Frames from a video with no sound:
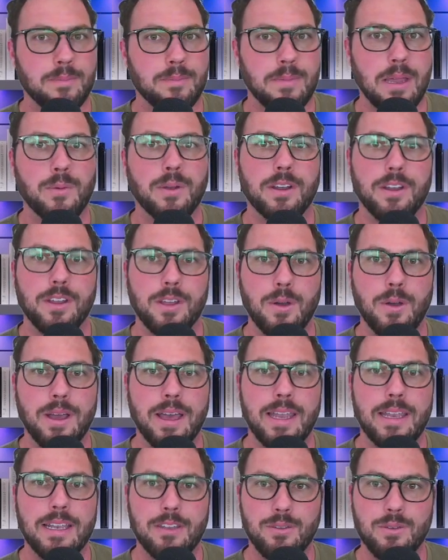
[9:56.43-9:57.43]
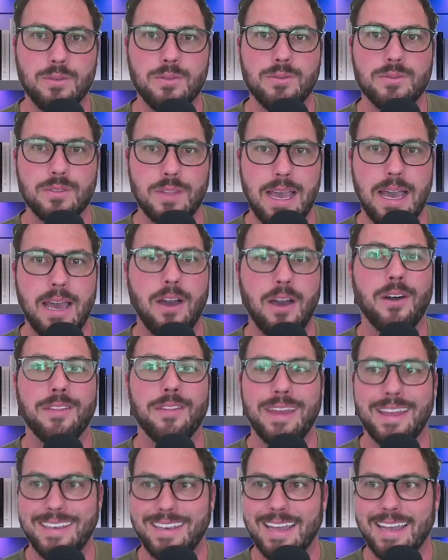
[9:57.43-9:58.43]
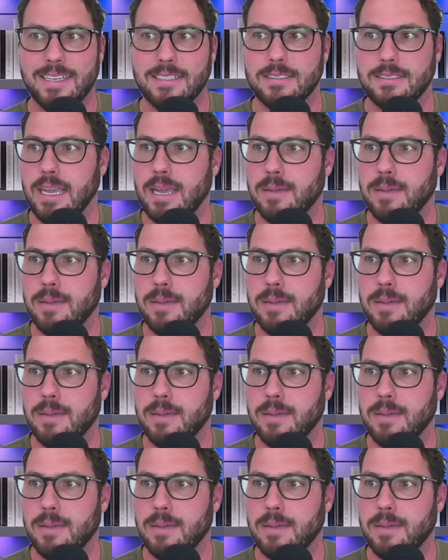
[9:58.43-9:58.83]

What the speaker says: And we're going to go ahead and use that on that next step.